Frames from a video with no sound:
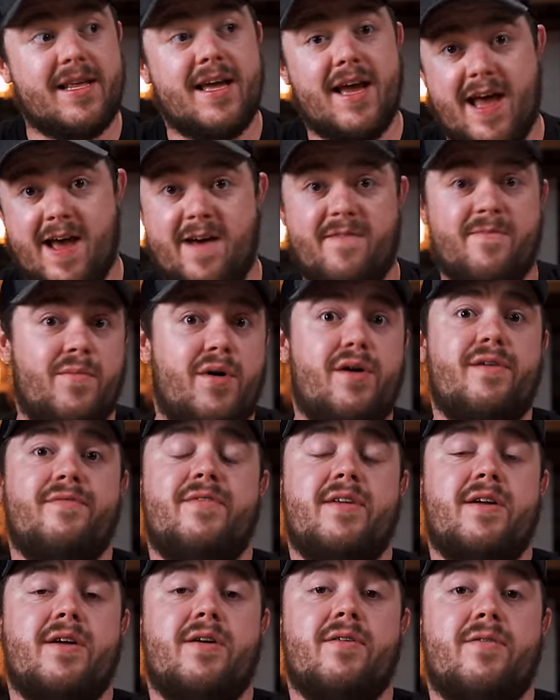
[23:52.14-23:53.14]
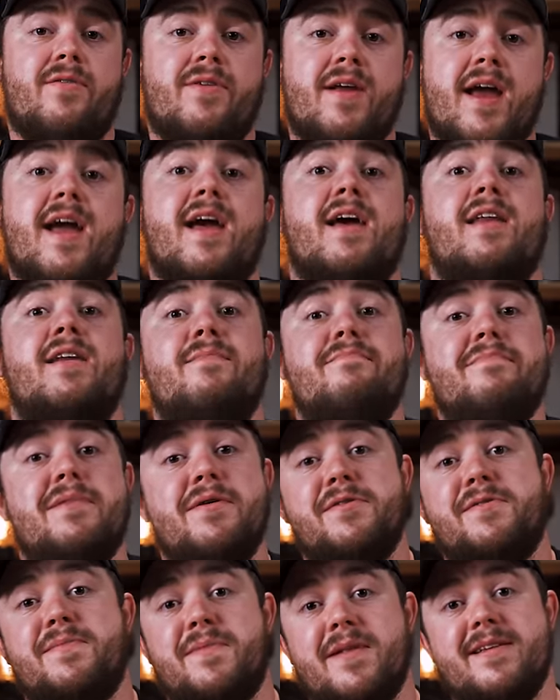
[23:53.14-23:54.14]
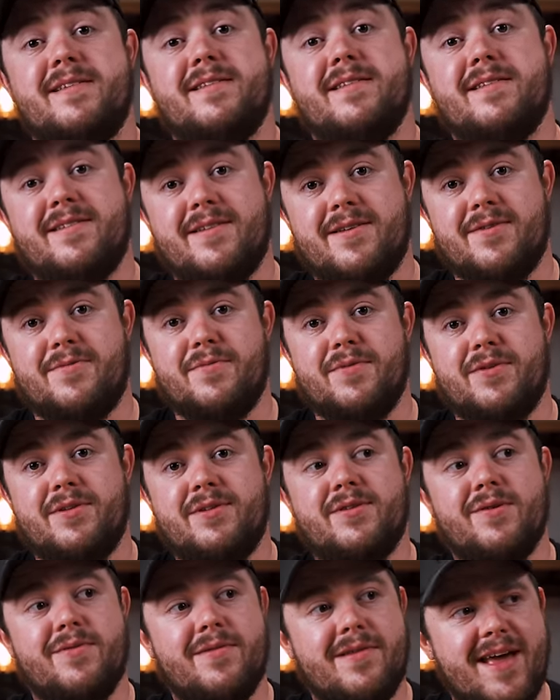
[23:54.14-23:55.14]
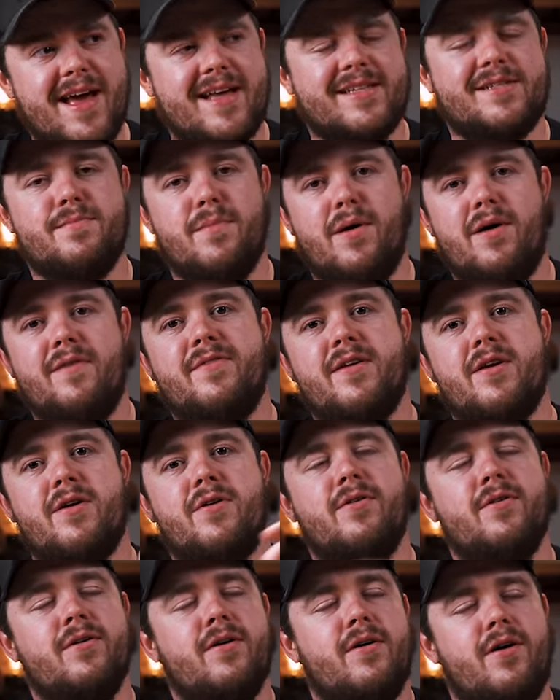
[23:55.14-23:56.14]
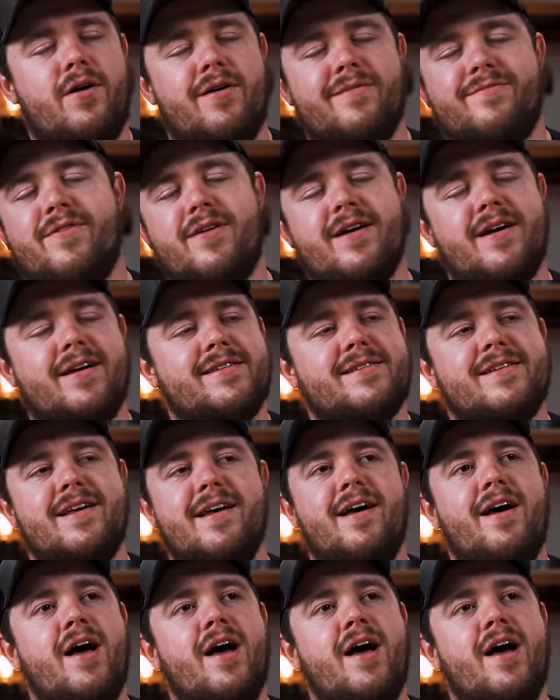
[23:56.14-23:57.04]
they have malt vinegar on hand and most places don't. So yes, malt vinegar on fries,